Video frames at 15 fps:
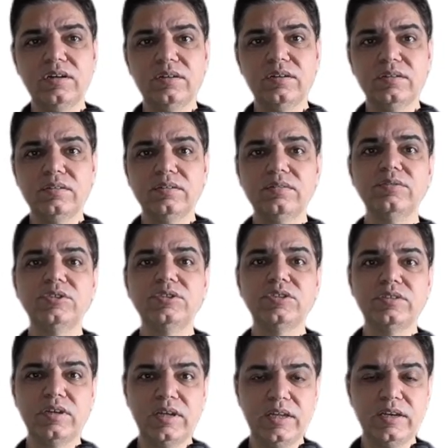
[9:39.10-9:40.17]
which is
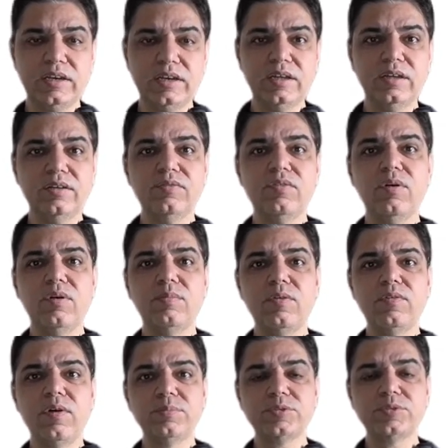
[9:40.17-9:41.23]
again a form of
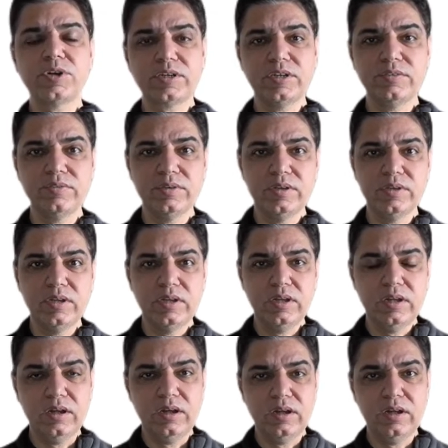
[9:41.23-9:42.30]
obstructive
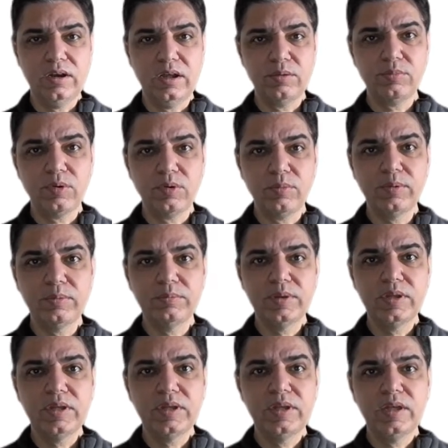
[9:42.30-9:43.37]
lung problem.
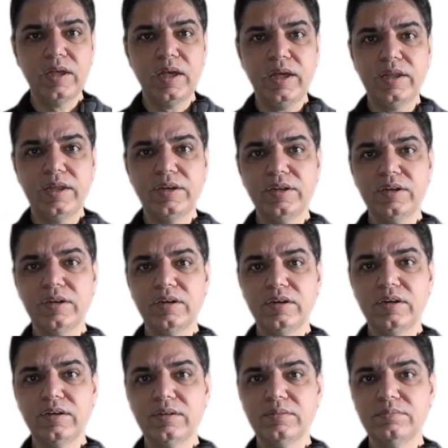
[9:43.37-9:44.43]
And
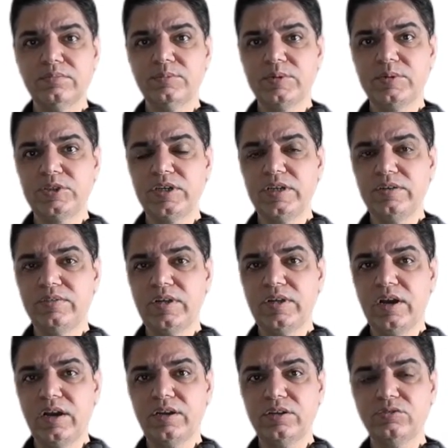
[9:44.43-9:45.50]
especially if the high
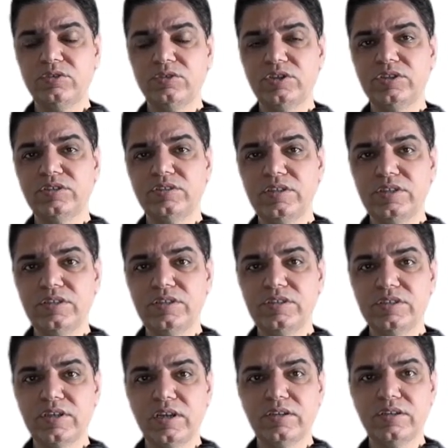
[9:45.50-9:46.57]
resolution CT is
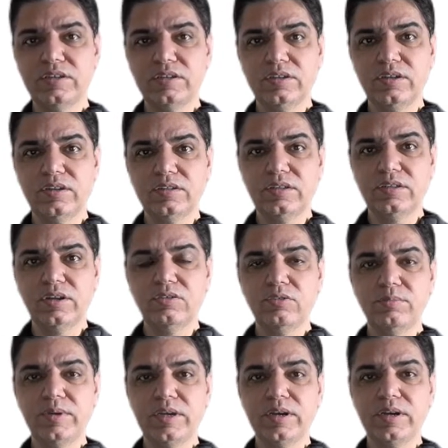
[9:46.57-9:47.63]
done, there will
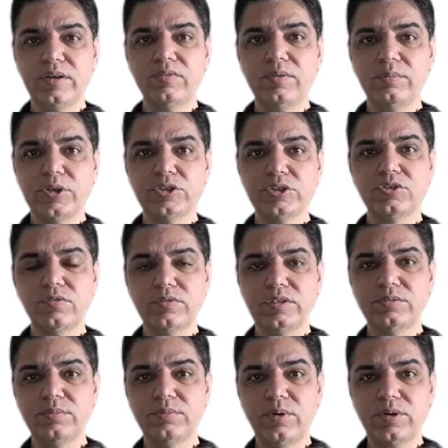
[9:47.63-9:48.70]
be confirmation of these
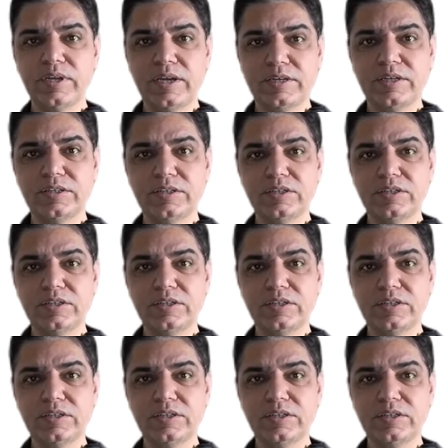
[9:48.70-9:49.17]
bronchiectasis